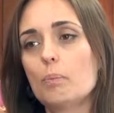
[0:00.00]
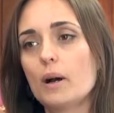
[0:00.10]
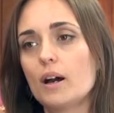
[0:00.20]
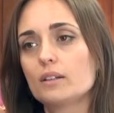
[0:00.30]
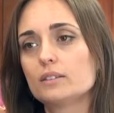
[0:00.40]

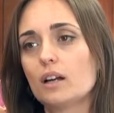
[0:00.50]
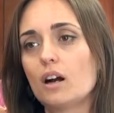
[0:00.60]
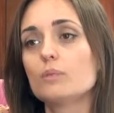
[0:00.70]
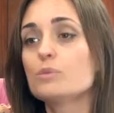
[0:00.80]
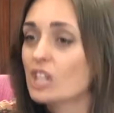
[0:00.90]
But
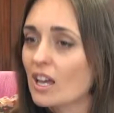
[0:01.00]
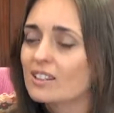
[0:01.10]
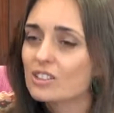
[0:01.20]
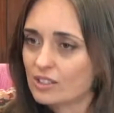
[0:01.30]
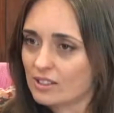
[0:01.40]
I'm
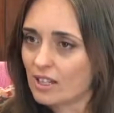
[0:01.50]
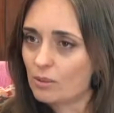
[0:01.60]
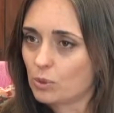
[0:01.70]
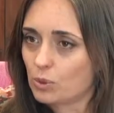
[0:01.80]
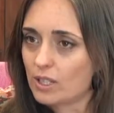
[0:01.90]
challenging
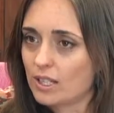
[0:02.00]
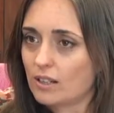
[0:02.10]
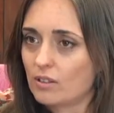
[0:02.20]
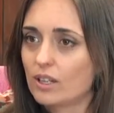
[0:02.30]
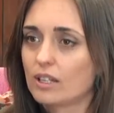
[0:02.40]
that more now,